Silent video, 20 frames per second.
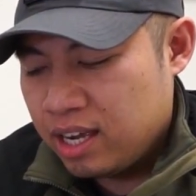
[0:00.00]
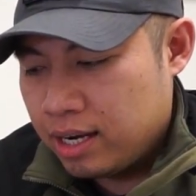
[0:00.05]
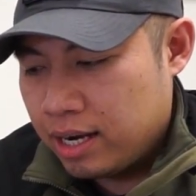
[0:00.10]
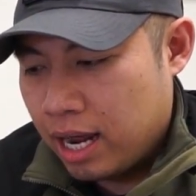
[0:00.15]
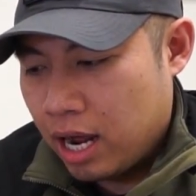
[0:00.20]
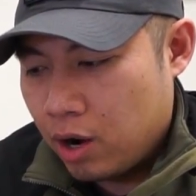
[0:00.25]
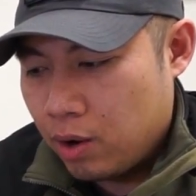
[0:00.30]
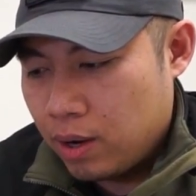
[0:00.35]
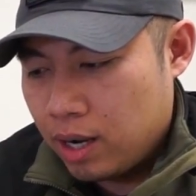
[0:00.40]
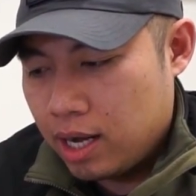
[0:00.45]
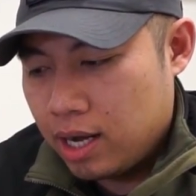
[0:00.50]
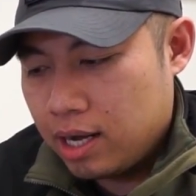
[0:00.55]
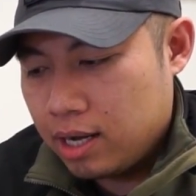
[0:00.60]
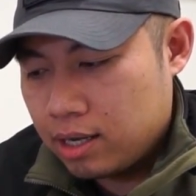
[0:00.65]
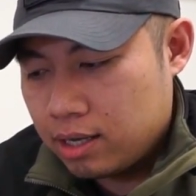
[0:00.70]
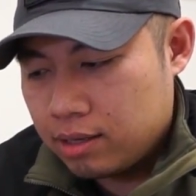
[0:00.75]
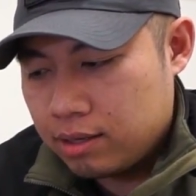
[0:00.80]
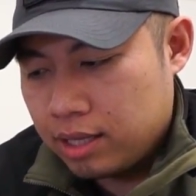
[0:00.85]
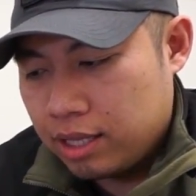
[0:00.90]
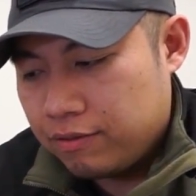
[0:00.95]

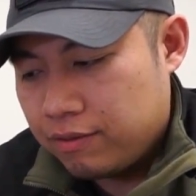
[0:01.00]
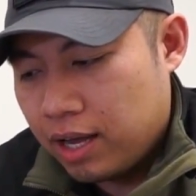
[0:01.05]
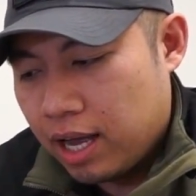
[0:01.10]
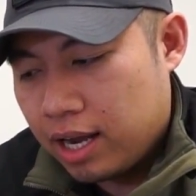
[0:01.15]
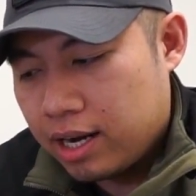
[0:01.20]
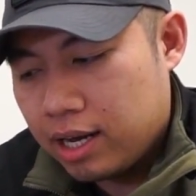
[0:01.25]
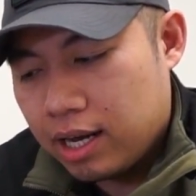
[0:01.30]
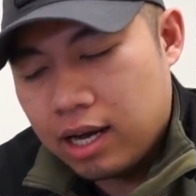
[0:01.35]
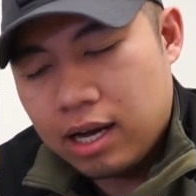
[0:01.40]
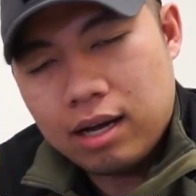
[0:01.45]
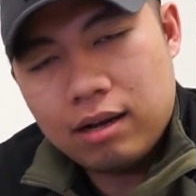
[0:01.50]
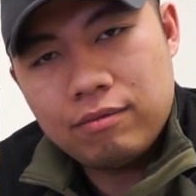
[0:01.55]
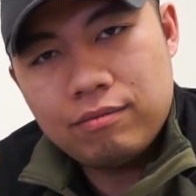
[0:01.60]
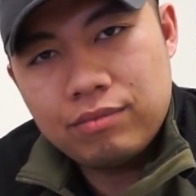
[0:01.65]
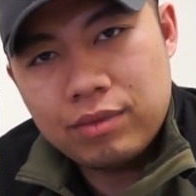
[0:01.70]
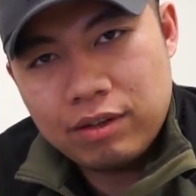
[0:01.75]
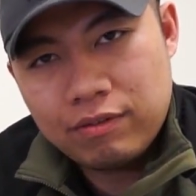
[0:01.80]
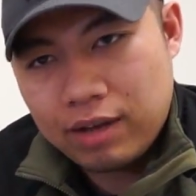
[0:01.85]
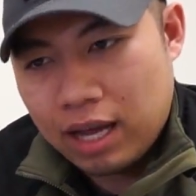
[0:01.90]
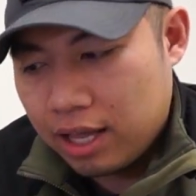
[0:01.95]
Now they've got
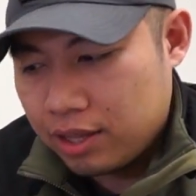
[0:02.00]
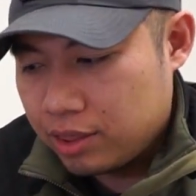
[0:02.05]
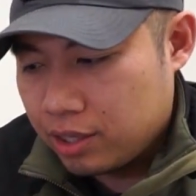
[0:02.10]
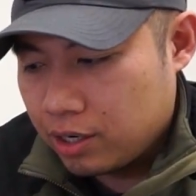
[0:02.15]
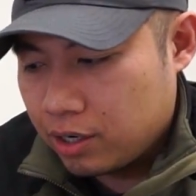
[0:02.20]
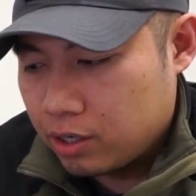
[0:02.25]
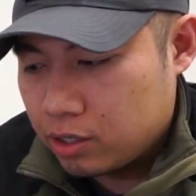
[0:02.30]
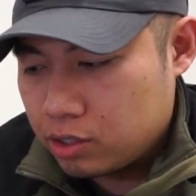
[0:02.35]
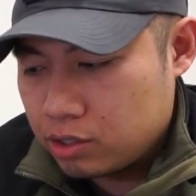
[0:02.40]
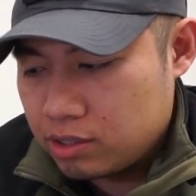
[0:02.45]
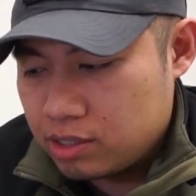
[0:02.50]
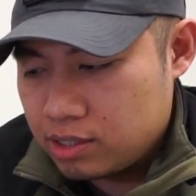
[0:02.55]
their